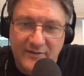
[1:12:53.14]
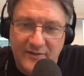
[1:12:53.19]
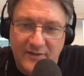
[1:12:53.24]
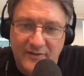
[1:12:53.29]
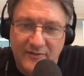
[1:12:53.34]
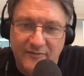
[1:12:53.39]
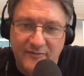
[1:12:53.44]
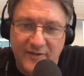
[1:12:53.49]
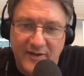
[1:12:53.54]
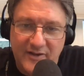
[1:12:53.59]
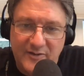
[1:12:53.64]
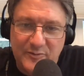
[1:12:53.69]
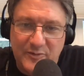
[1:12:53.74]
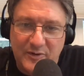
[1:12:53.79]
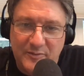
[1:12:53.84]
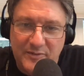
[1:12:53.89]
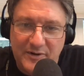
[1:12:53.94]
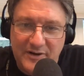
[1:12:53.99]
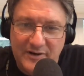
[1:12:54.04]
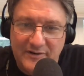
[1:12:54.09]
the Facebook,
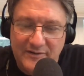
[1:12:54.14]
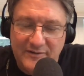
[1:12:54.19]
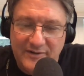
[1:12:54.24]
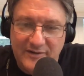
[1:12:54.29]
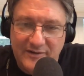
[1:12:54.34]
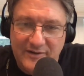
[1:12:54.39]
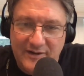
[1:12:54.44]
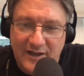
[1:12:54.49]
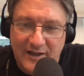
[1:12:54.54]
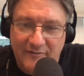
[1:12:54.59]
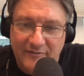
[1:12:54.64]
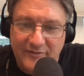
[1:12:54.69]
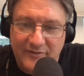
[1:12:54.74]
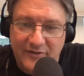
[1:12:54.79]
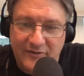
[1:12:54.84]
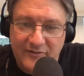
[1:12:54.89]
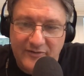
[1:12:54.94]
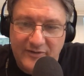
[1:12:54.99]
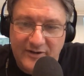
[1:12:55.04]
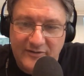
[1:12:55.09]
but Alvin
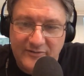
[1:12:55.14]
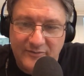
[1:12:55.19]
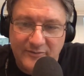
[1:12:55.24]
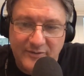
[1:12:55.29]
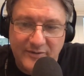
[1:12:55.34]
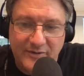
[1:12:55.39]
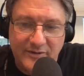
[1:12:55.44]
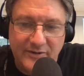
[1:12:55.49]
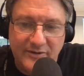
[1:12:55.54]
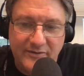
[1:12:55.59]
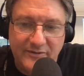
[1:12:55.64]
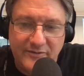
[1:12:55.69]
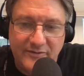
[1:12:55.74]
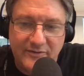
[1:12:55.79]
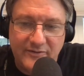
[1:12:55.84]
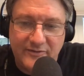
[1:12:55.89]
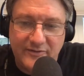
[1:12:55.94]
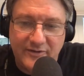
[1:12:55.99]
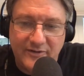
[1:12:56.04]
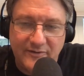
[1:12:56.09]
says he doesn't really use
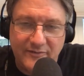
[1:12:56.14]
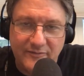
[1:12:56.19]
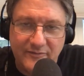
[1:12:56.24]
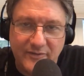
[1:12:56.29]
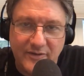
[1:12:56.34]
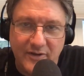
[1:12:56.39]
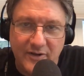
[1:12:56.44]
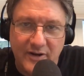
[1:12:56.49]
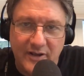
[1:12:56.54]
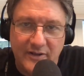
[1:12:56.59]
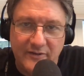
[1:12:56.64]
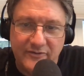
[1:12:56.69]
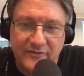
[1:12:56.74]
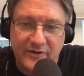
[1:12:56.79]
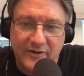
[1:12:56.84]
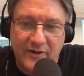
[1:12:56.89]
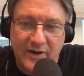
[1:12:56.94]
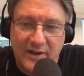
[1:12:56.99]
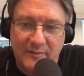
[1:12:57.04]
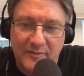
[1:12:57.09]
it. So go to
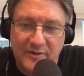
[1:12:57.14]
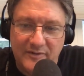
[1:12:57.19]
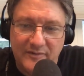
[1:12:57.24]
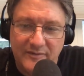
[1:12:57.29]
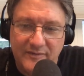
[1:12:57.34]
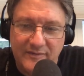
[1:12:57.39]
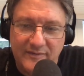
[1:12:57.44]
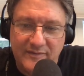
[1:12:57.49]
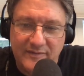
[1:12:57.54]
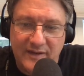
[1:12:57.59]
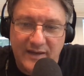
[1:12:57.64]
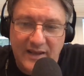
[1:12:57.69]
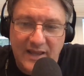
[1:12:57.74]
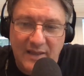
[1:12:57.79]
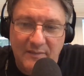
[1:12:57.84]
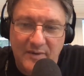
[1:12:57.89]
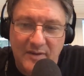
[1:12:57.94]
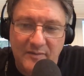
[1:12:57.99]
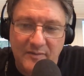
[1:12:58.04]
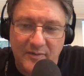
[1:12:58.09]
Instagram and
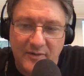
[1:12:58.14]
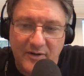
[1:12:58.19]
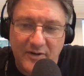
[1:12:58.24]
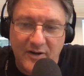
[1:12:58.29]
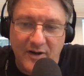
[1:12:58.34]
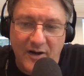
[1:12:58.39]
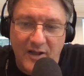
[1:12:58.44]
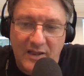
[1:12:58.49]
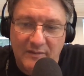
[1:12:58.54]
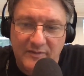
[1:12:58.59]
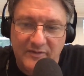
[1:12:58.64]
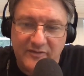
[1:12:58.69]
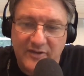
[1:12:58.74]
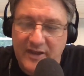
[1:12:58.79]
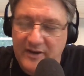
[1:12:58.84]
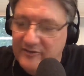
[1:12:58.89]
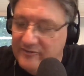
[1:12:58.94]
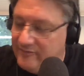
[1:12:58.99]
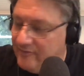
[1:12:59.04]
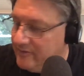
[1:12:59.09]
DM him or call him. He's got
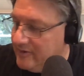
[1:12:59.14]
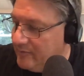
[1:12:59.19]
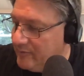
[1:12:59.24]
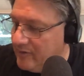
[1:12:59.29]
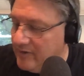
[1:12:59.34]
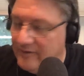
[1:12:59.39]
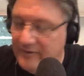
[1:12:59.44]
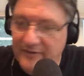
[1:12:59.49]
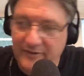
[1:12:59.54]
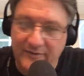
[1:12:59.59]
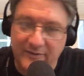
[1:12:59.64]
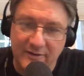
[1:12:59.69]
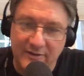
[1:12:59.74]
his phone number on there.